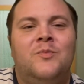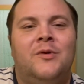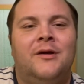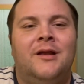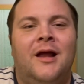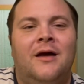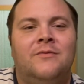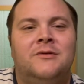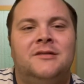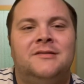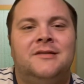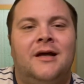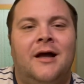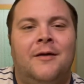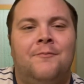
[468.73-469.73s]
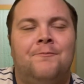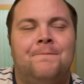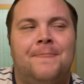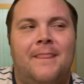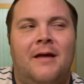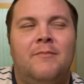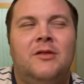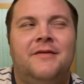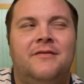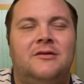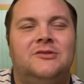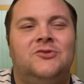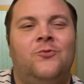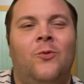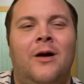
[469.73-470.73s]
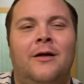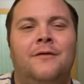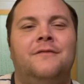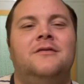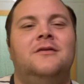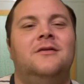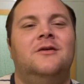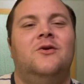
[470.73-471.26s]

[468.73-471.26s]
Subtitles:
but I was, I believe I was 12